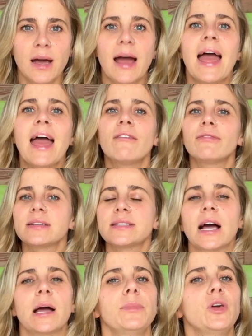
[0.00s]
every
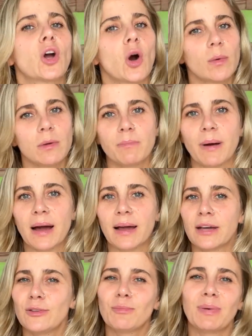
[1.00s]
time you're going back
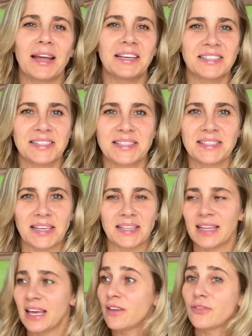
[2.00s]
and you play that
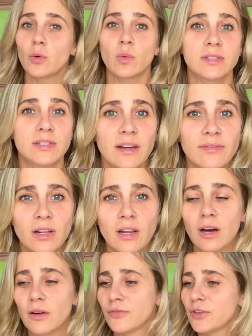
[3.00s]
scene if you want to have a
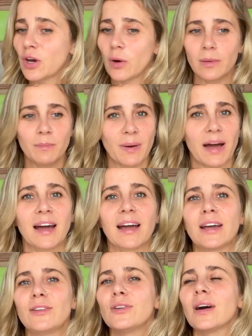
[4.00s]
love you're going back
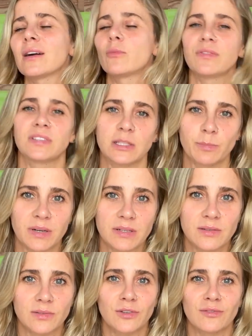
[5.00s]
and you are with that
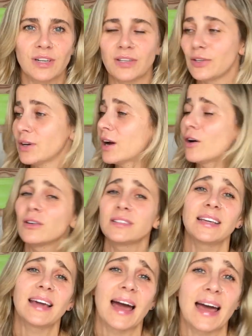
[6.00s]
person already you are
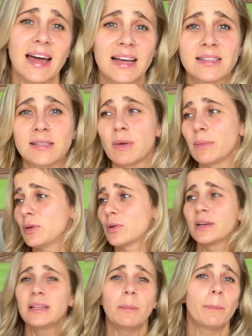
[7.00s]
holding hands maybe you're
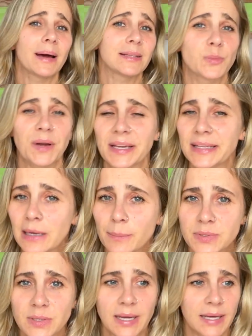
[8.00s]
in the bed waking up
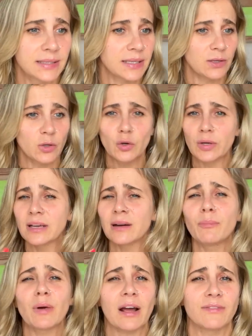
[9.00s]
together you're cooking a
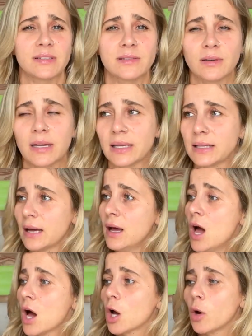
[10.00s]
breakfast together
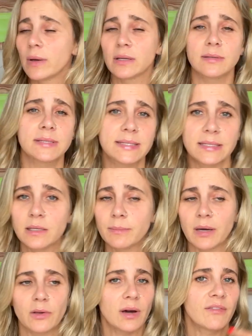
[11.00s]
going to
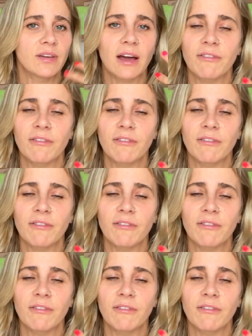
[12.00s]
cinema you're having a